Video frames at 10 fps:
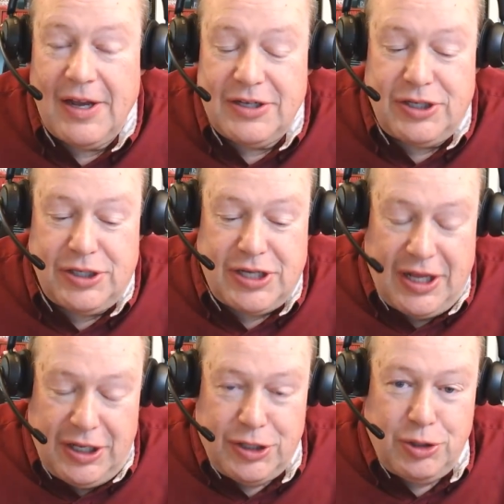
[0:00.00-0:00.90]
since
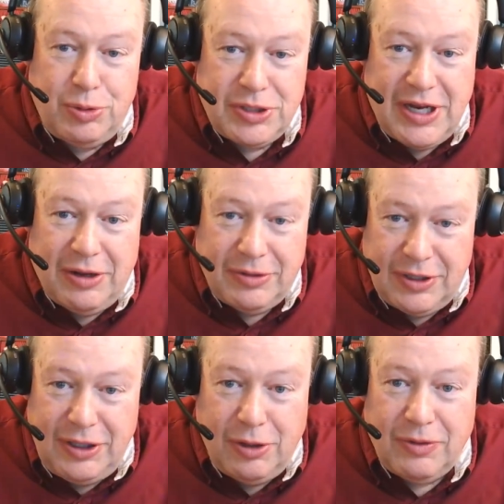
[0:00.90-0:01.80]
Haley 2 is now,
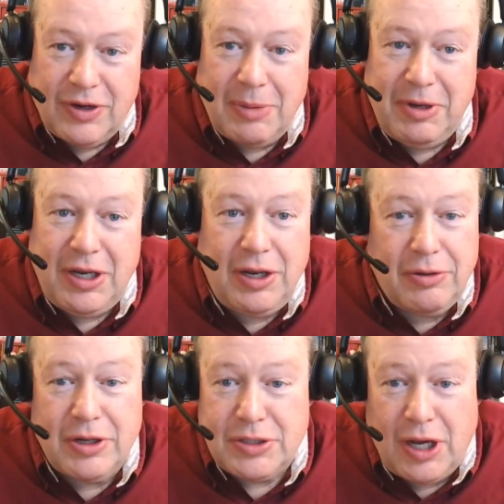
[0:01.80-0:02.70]
coming in here,
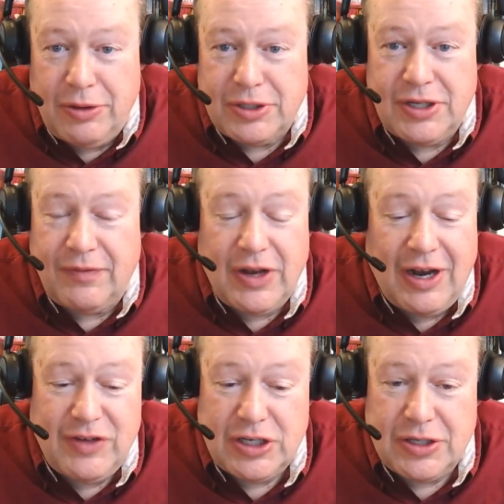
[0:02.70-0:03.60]
there's other stuff that
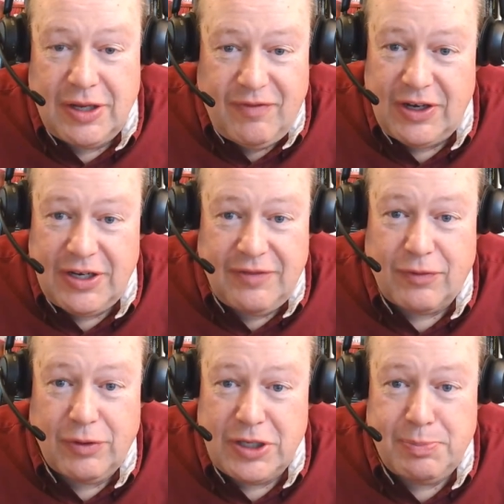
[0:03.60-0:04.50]
I've just invented
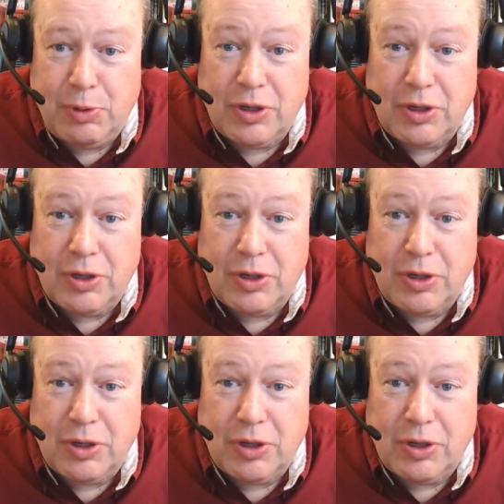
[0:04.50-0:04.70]
for this book.